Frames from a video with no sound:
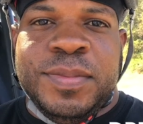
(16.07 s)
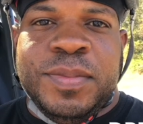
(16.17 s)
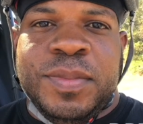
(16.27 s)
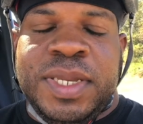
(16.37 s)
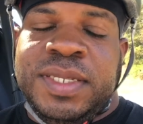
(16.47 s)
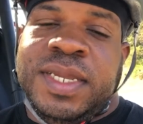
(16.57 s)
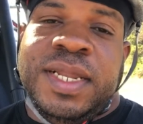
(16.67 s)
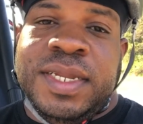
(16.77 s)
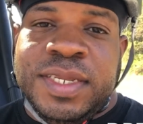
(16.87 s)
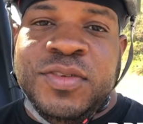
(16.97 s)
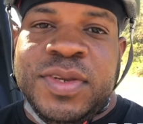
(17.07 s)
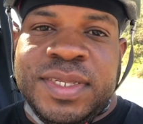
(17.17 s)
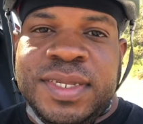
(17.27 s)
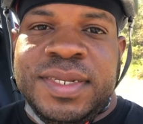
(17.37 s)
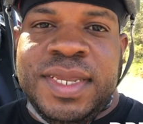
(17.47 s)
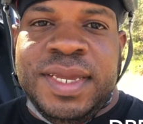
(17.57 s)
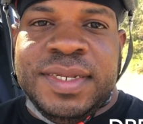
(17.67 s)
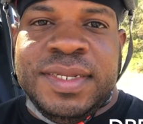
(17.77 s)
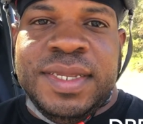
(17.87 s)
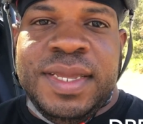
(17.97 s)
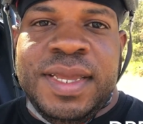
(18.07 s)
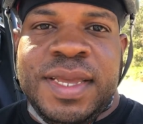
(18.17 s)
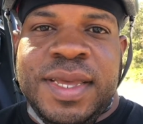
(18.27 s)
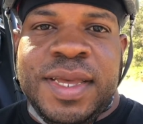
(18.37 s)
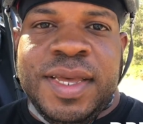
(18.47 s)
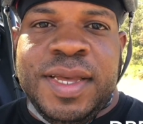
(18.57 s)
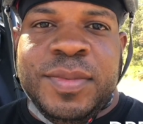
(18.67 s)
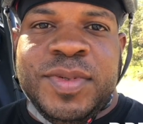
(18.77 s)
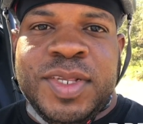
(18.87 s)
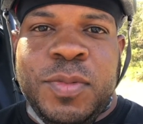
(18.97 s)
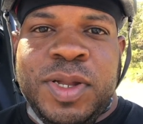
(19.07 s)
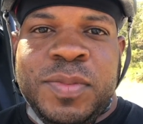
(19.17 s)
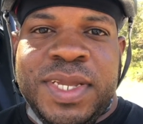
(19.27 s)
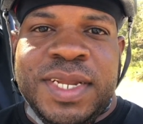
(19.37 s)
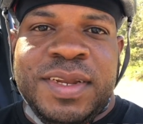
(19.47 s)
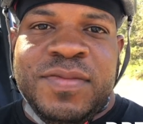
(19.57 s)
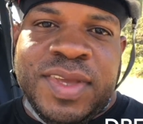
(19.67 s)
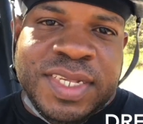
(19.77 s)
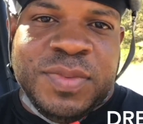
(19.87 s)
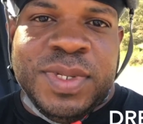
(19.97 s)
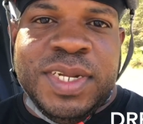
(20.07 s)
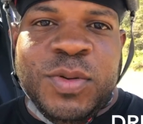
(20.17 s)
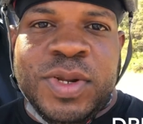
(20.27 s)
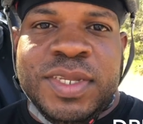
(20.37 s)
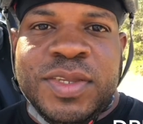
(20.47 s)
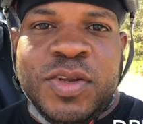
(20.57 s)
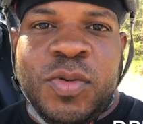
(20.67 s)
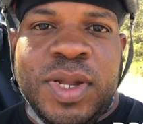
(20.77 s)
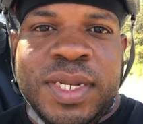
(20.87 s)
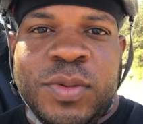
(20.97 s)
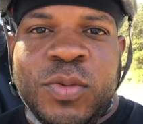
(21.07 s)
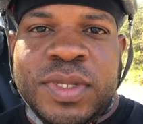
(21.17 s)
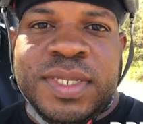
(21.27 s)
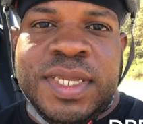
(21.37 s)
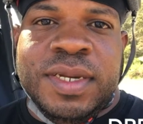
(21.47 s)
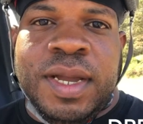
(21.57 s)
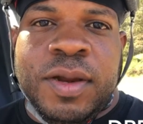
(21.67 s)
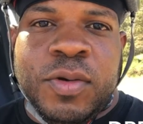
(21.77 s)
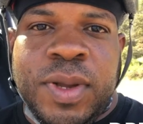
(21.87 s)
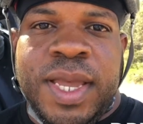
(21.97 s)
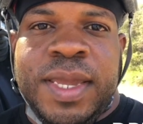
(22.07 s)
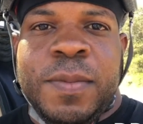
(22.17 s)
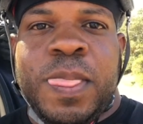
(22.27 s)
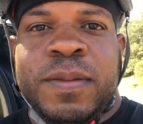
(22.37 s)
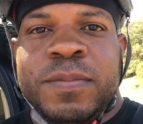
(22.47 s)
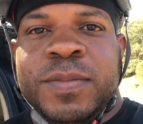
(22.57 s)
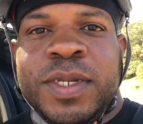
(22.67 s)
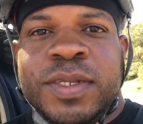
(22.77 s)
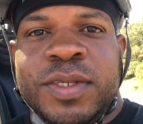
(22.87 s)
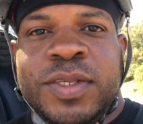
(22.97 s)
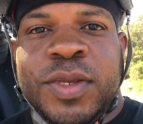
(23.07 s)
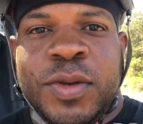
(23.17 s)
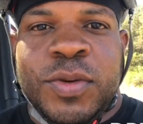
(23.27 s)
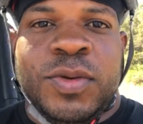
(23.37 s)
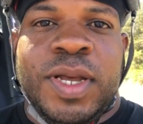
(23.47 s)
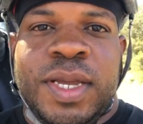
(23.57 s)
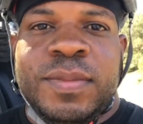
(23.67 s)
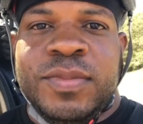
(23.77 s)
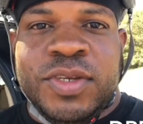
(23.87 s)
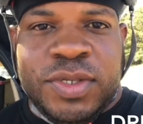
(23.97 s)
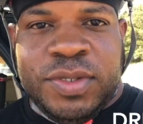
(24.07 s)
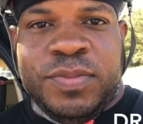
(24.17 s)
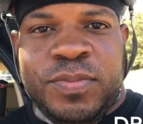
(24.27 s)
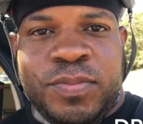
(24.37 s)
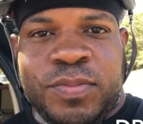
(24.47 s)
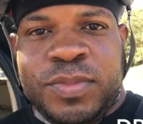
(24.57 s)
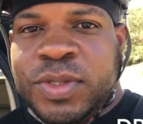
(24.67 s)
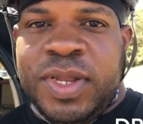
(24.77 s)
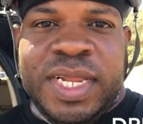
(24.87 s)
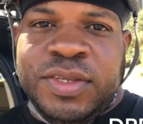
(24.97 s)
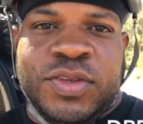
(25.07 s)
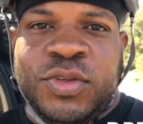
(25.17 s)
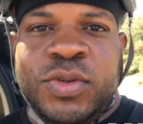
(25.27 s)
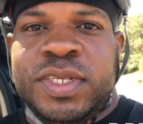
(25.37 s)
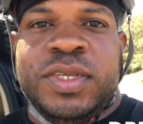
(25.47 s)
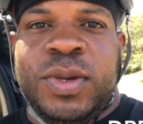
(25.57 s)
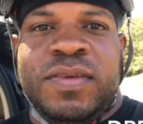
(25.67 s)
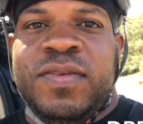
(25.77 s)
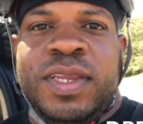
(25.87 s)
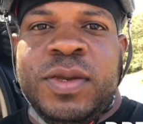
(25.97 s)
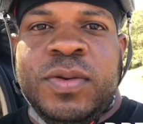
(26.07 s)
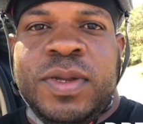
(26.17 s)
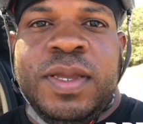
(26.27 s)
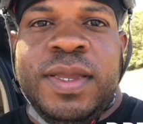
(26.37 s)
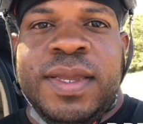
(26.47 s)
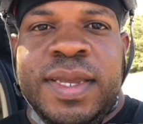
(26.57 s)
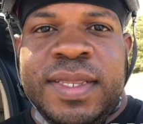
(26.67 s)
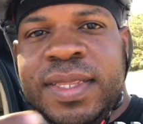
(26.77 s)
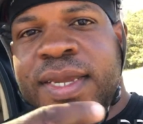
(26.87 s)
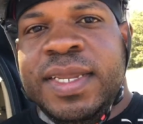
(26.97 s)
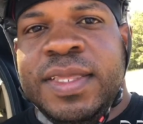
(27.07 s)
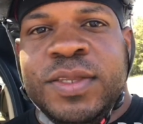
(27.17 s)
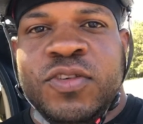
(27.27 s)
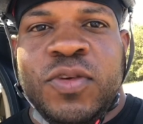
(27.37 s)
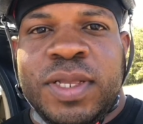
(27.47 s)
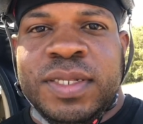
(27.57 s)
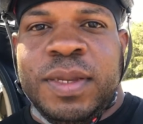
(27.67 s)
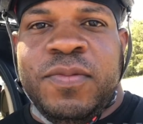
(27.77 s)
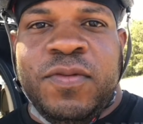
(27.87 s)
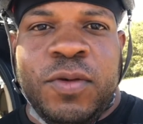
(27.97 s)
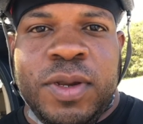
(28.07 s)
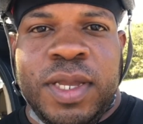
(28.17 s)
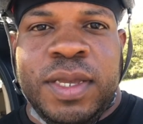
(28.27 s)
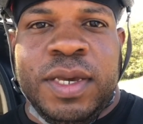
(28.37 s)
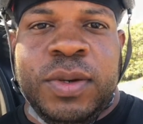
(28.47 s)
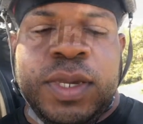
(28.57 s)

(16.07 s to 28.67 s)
basically an interesting text. Someone made an investment and wanted to know what it was their ROI. So just thought I'll just do this quick video and then hit the trails up for a quick